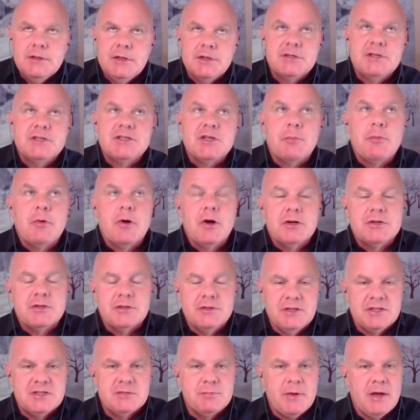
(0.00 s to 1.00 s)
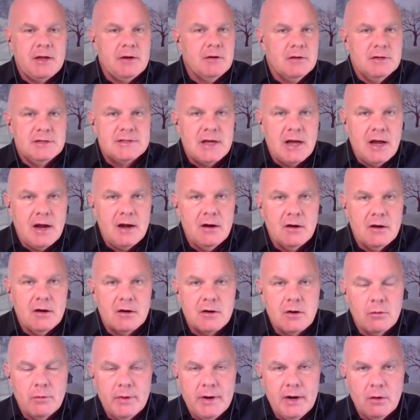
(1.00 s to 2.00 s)
This is a person that spent her entire
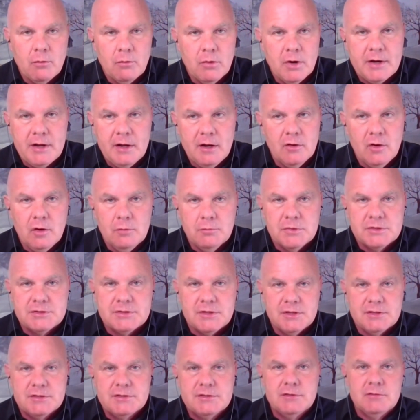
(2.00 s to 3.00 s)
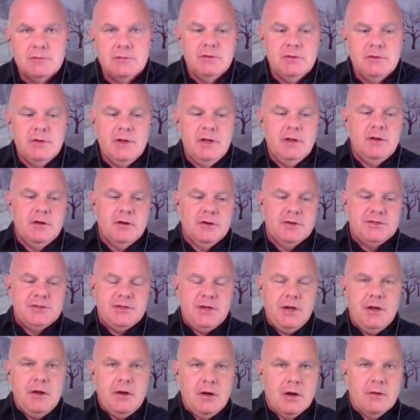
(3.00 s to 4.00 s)
career working in homelessness. In her
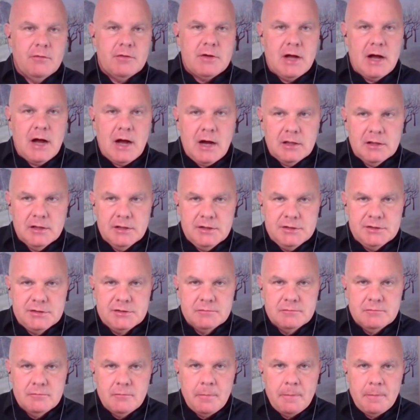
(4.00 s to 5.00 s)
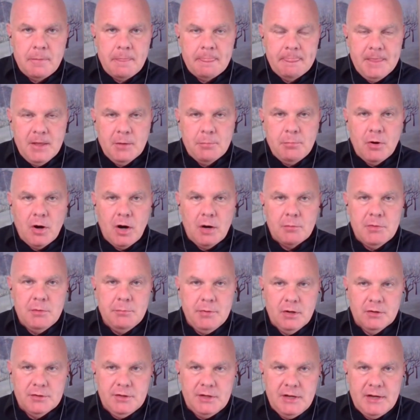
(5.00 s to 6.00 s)
senior year of college, the apartment
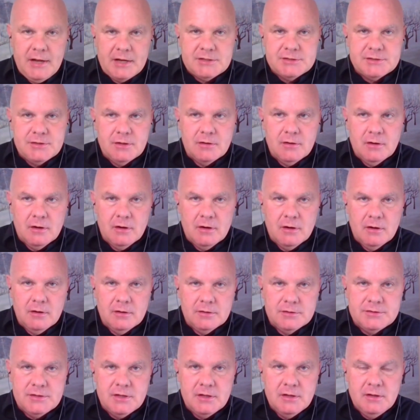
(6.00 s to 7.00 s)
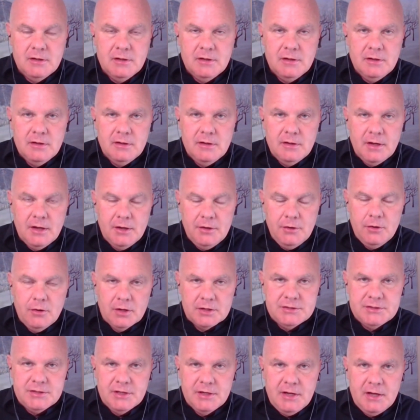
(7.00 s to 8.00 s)
building next to hers in New
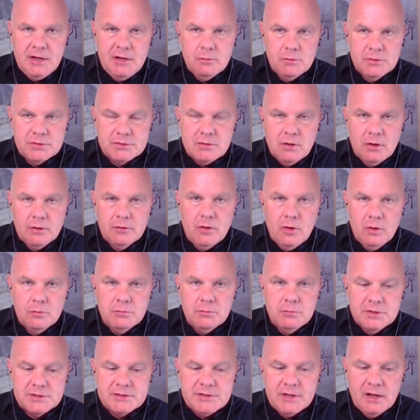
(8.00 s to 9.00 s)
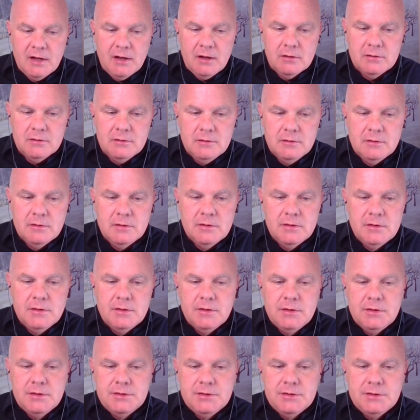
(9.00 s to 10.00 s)
York City was called Homeless Hell.
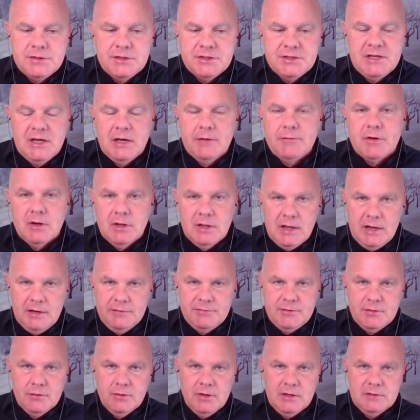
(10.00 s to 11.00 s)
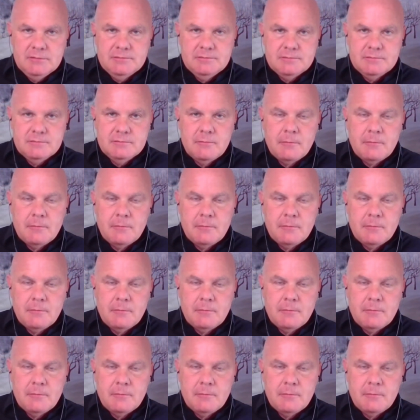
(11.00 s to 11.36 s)
She's given her life to it.